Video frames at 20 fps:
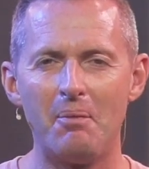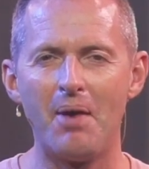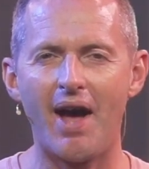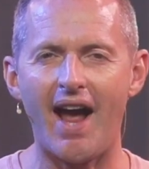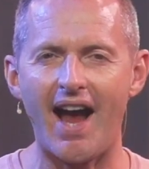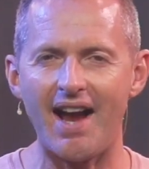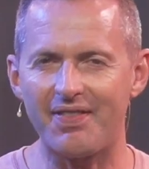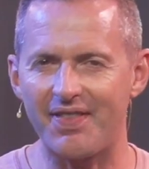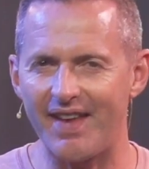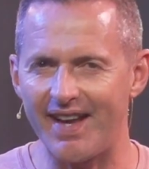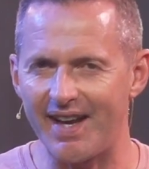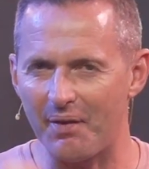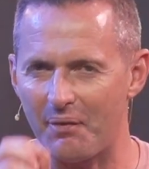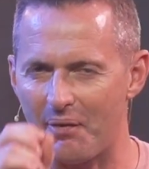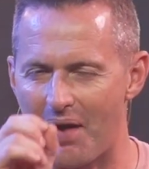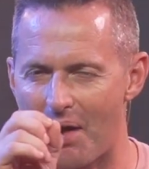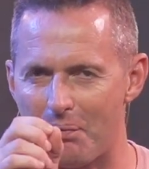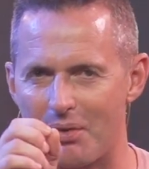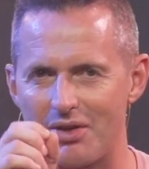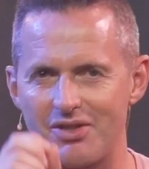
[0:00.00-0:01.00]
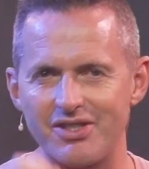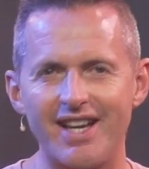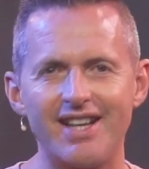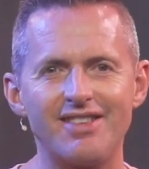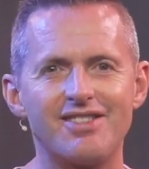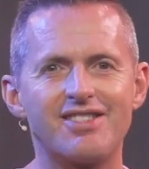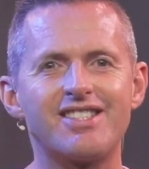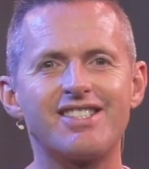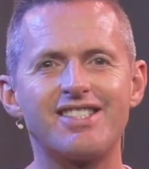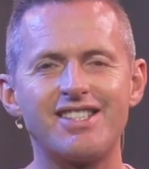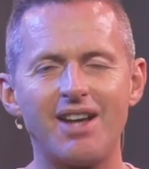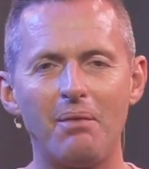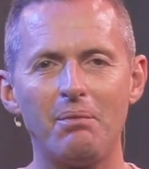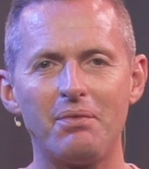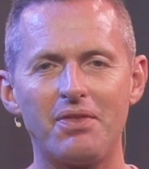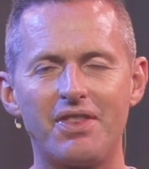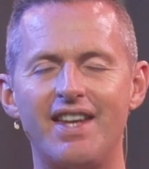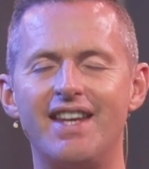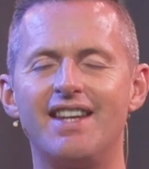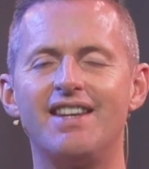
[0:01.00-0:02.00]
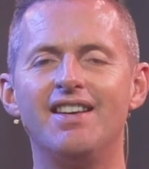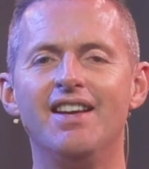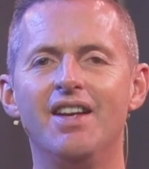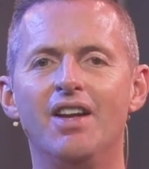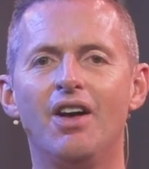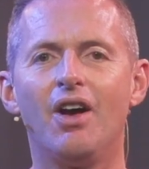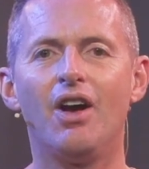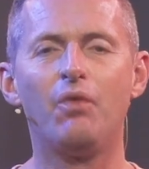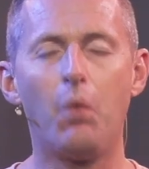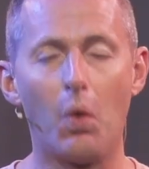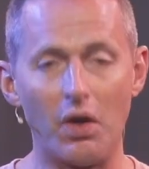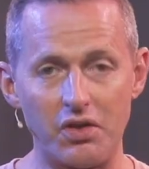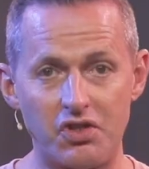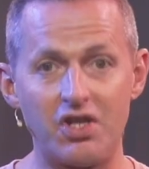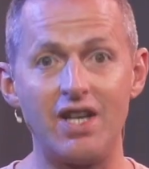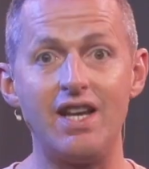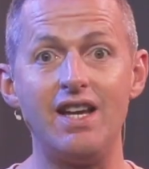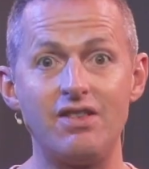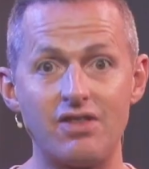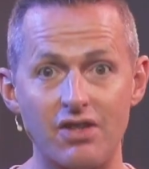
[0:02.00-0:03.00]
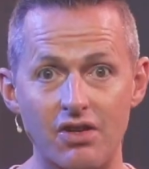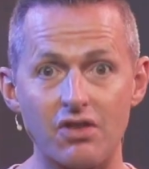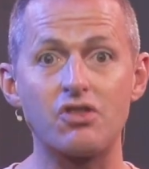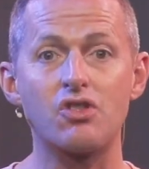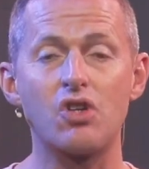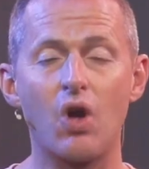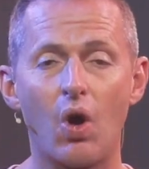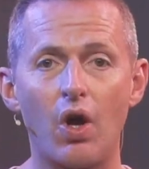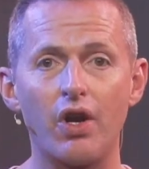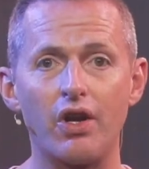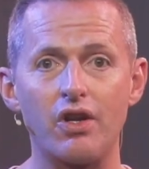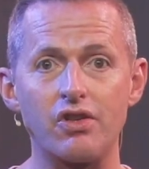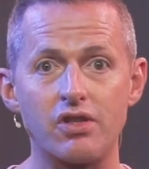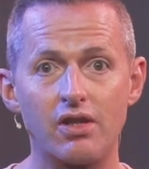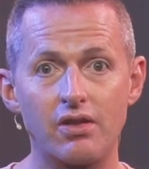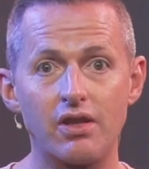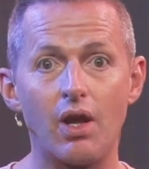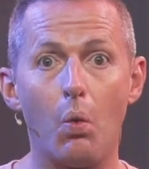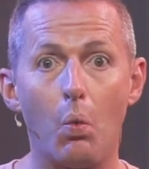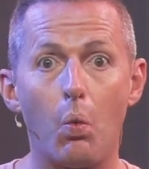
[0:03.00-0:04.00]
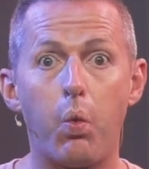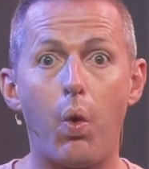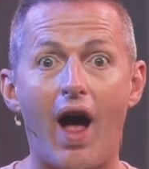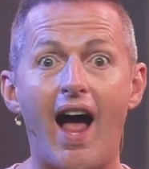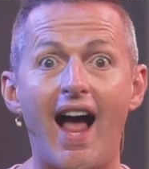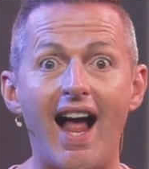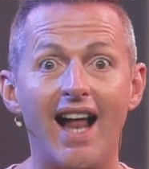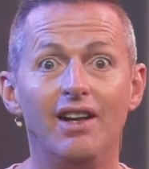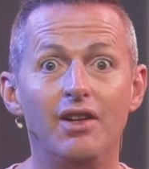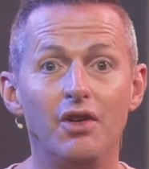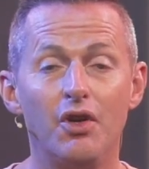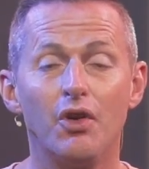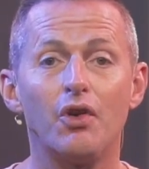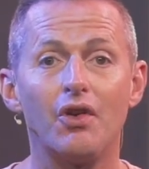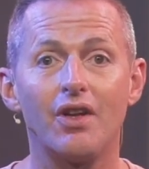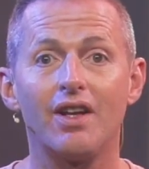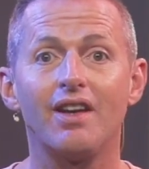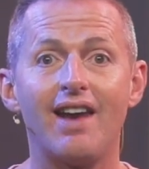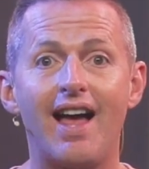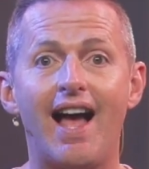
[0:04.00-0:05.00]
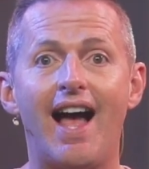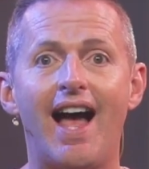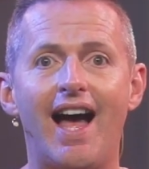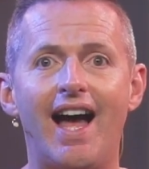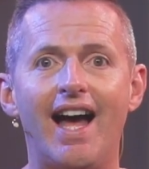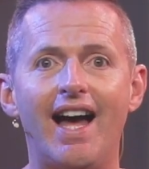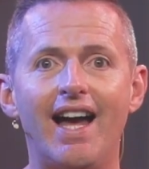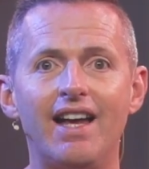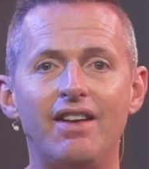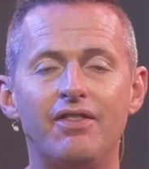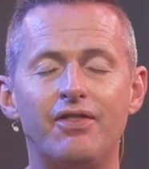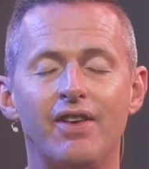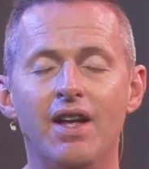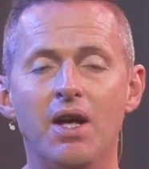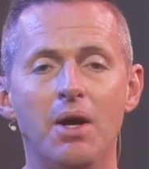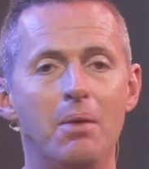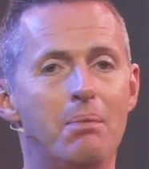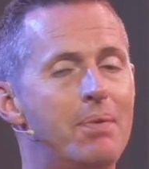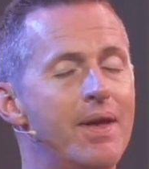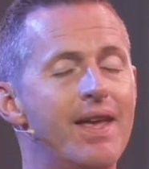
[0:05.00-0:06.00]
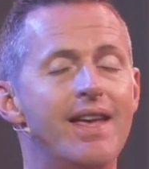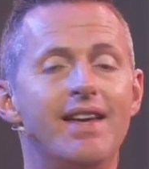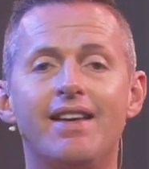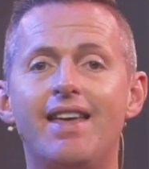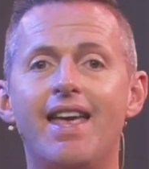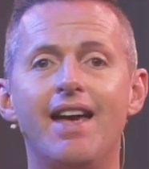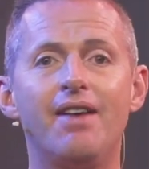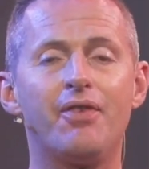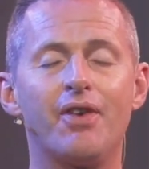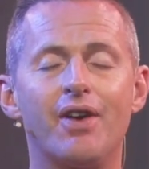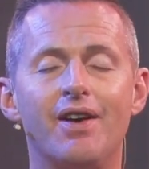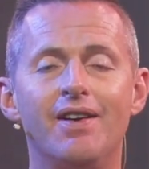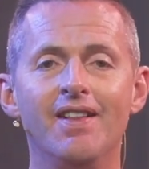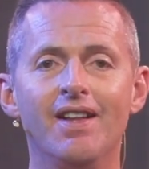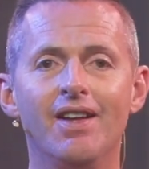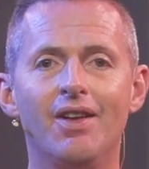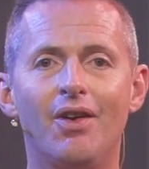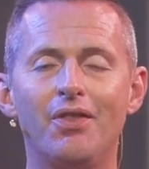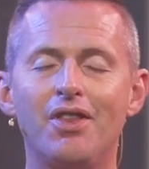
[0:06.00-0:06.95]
But I think it represents something of what Jesus taught us that while you're alive, be a giver.